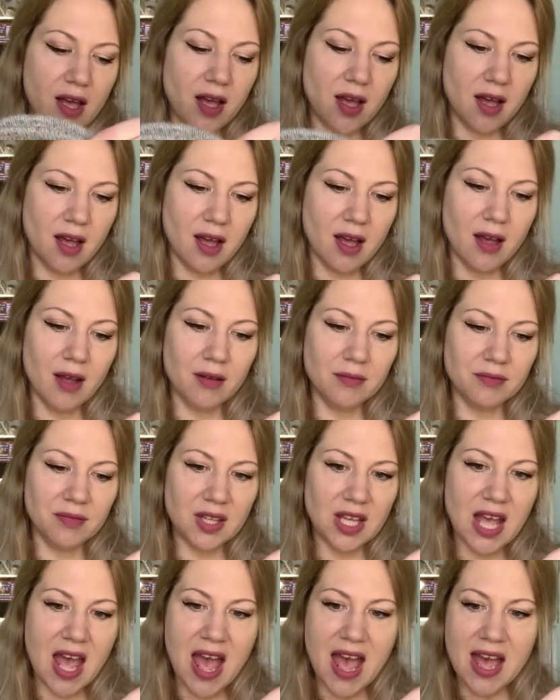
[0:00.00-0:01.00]

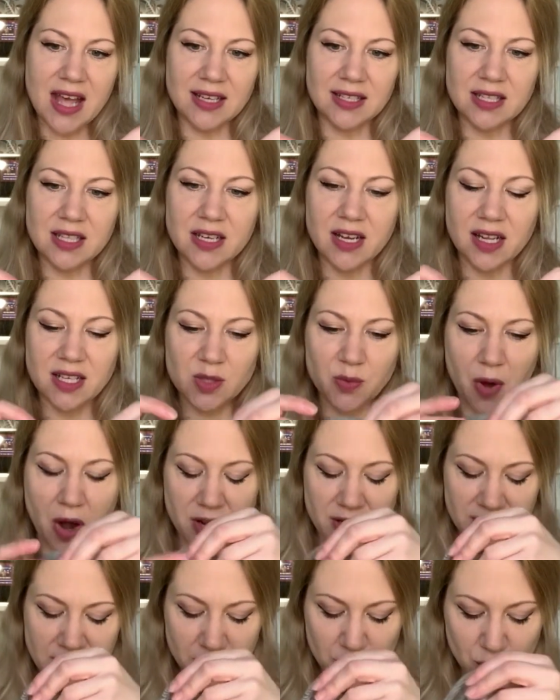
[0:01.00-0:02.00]
And the next part
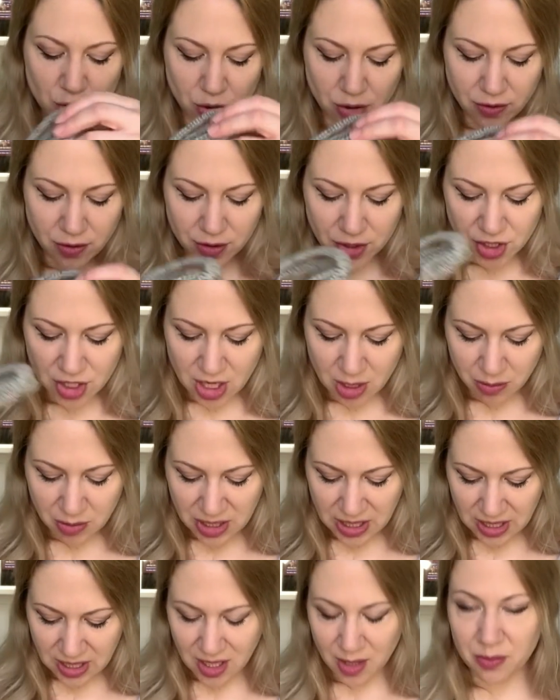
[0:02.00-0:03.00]
is some short row
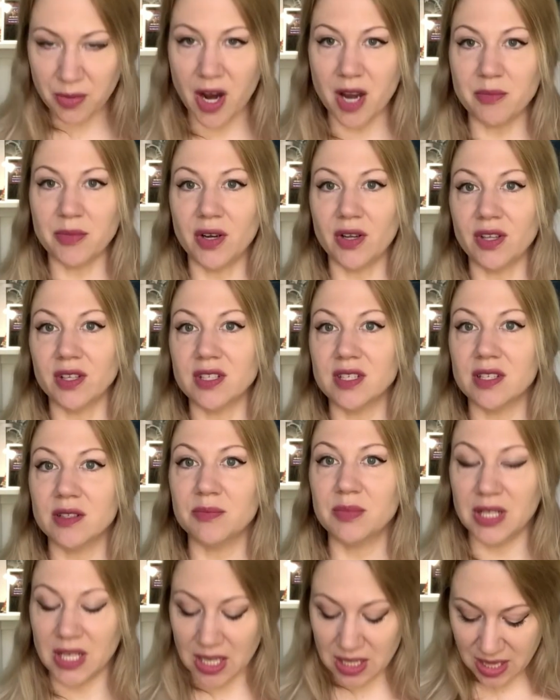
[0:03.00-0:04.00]
shaping, and I primarily didn't
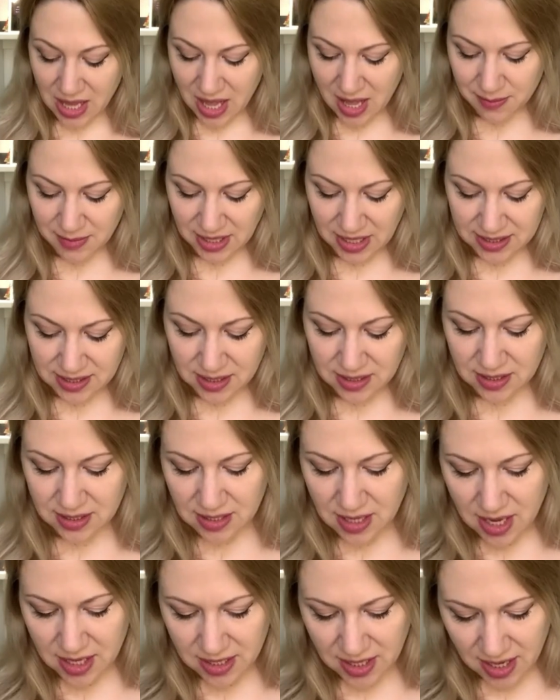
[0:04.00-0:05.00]
begin that because I did
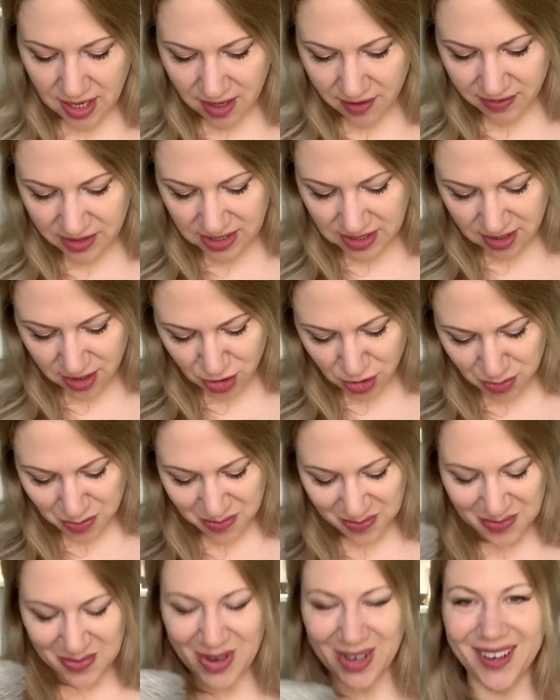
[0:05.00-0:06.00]
not have a stitch
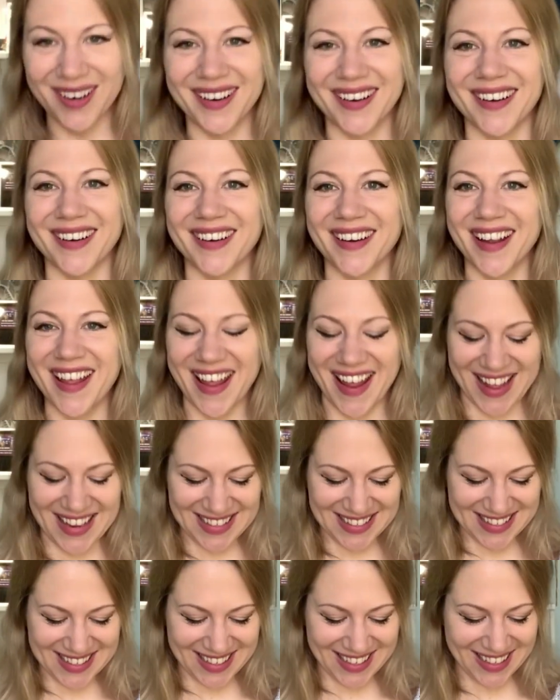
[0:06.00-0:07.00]
marker
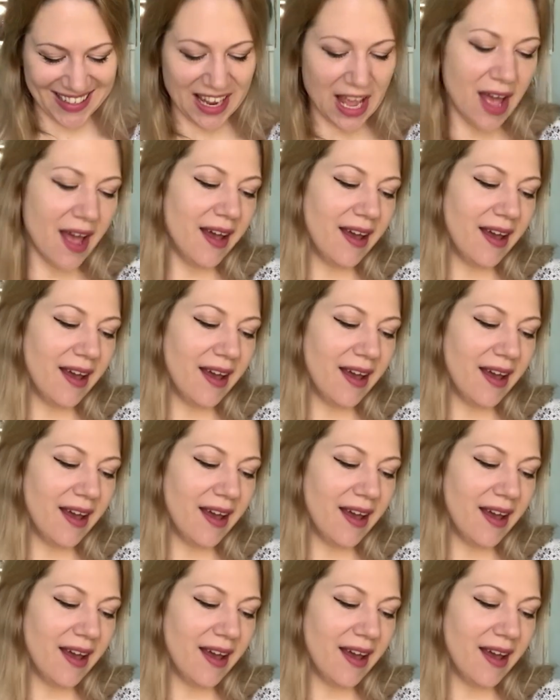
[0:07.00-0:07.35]
handy.